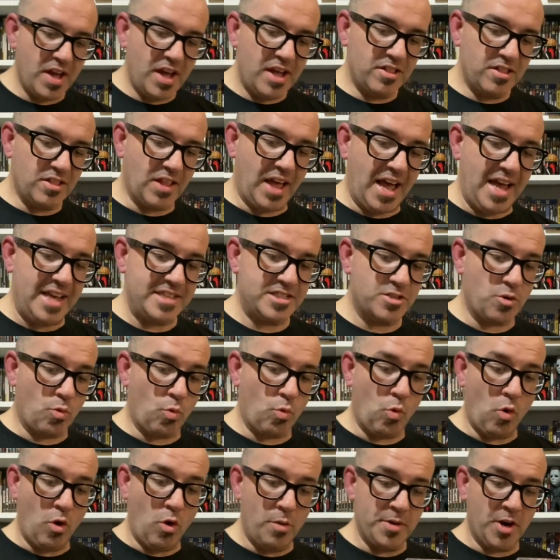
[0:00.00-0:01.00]
Last
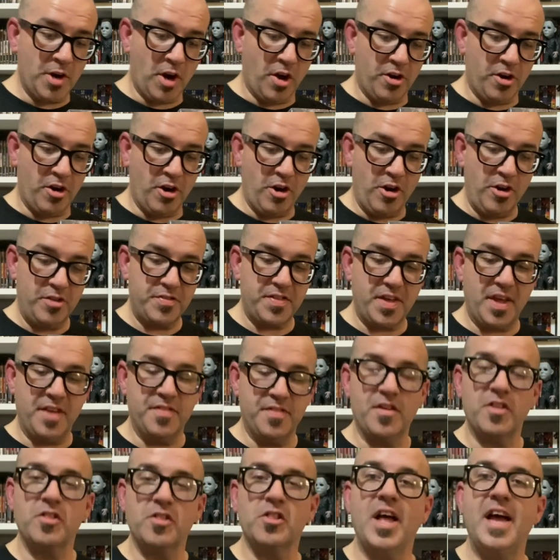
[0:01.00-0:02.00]
Woman on Earth,
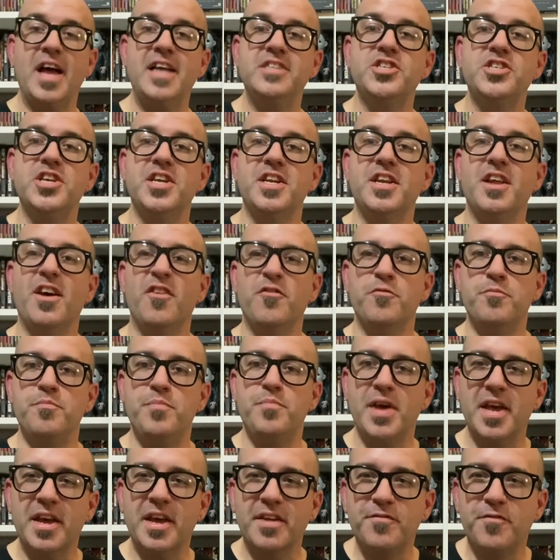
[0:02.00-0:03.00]
and The Legend of
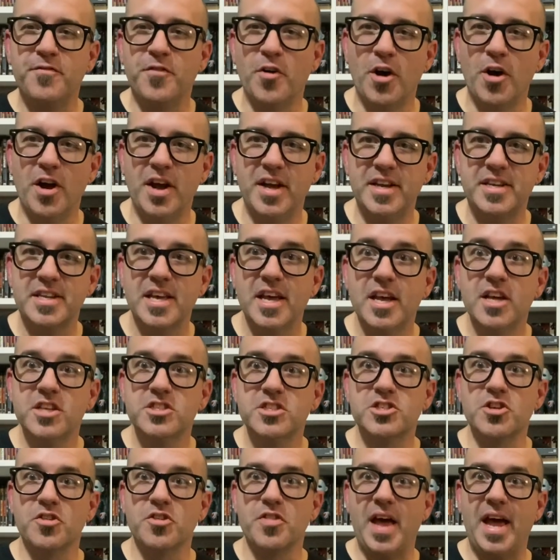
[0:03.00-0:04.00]
Bigfoot.
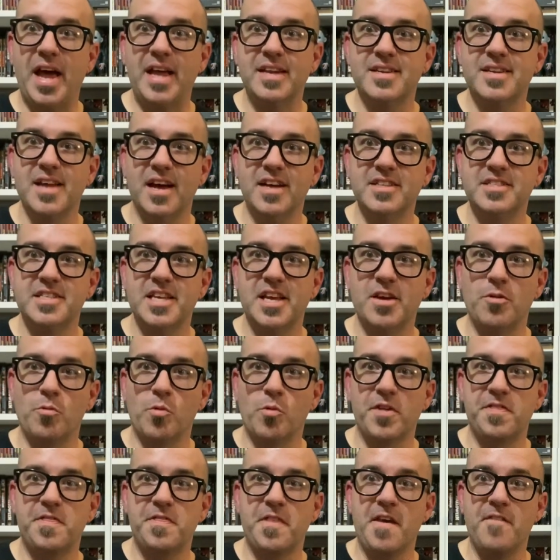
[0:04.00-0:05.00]
So that does it
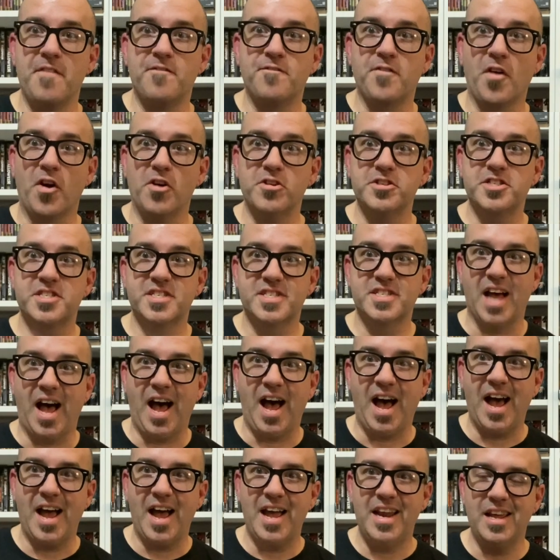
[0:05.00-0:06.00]
with the first
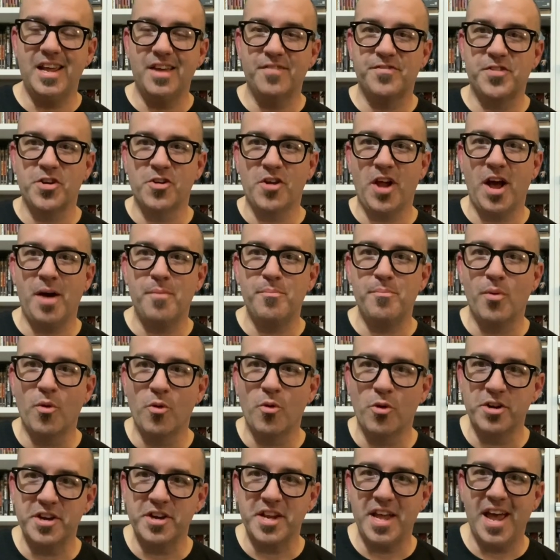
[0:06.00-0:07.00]
side, if you're not
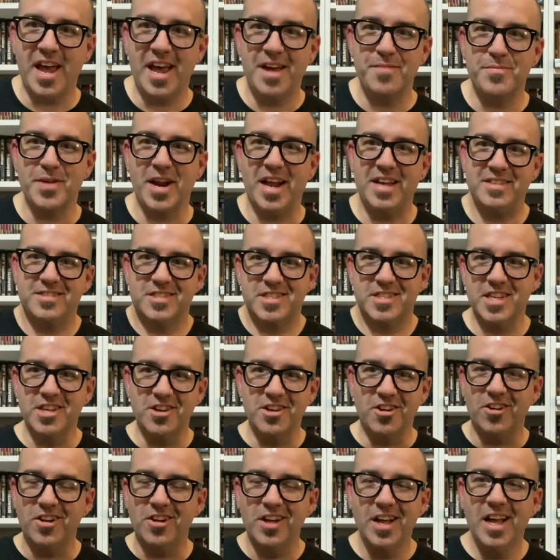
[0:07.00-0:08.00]
bored yet. But I
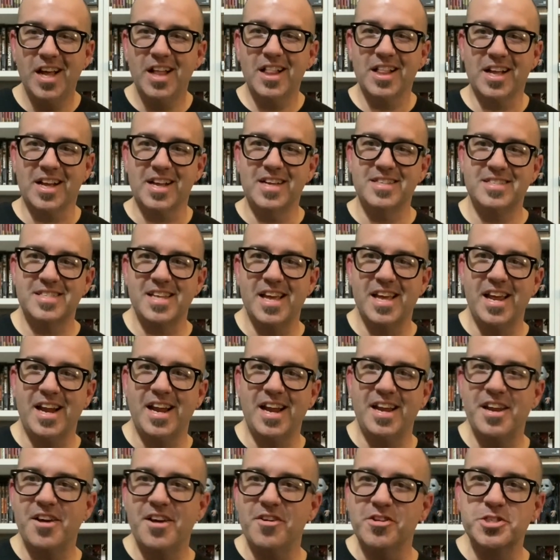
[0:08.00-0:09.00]
still, like I said,
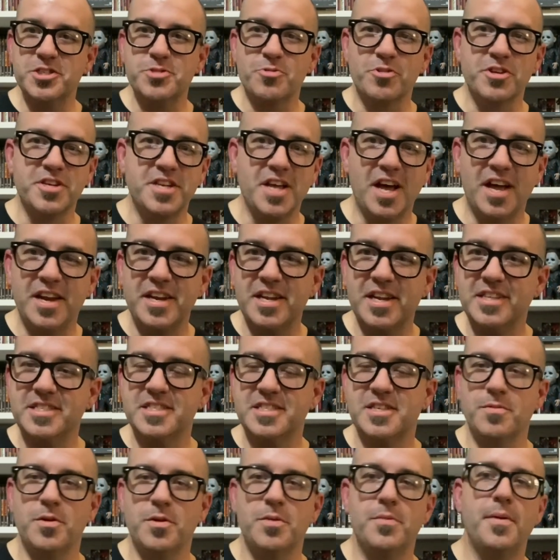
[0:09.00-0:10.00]
I know it's redundant.
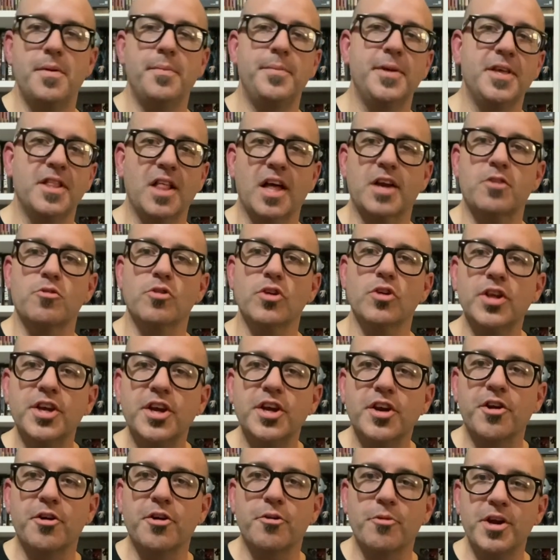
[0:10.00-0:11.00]
Some of you may be like, really,
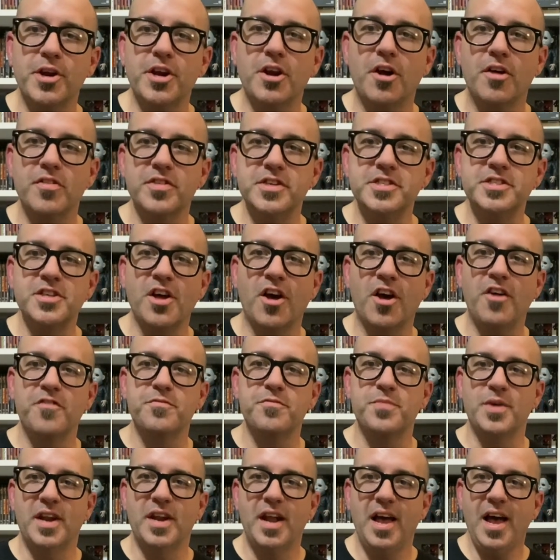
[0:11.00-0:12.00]
you're going to read all these
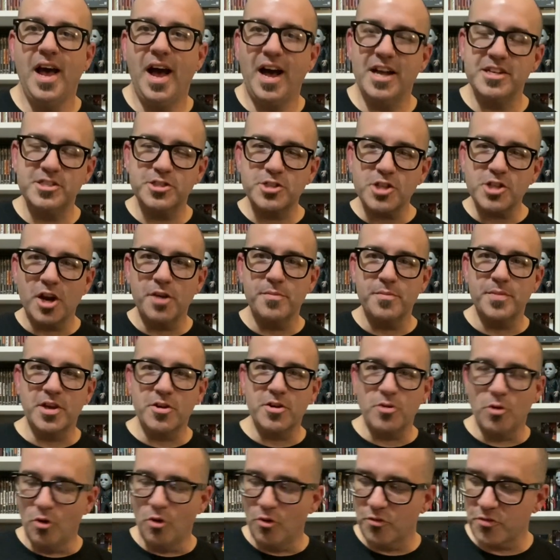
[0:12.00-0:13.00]
off? But I just thought it'd be
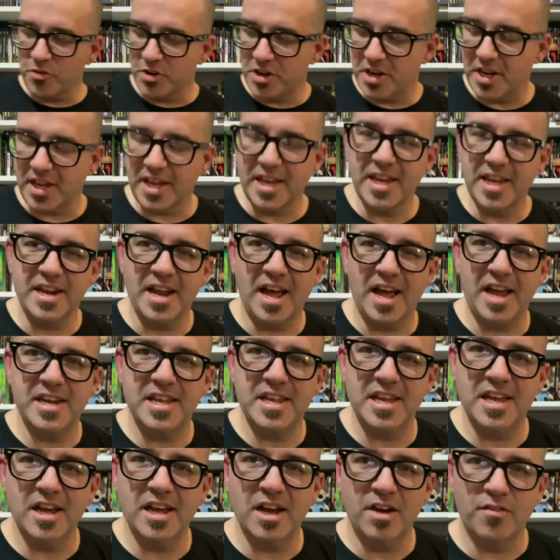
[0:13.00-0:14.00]
cool for you to get an
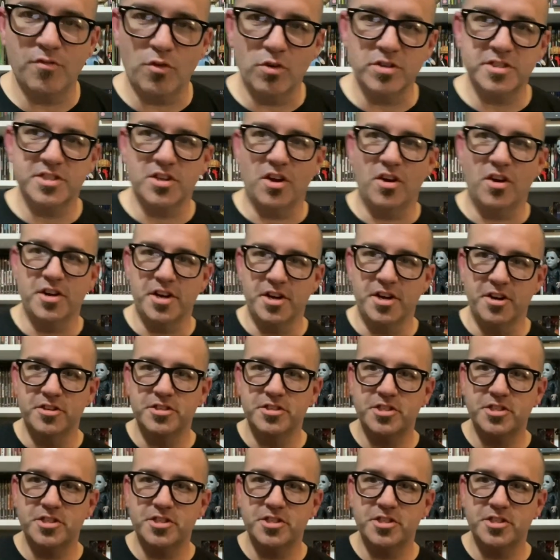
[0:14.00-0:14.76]
idea of what's on here.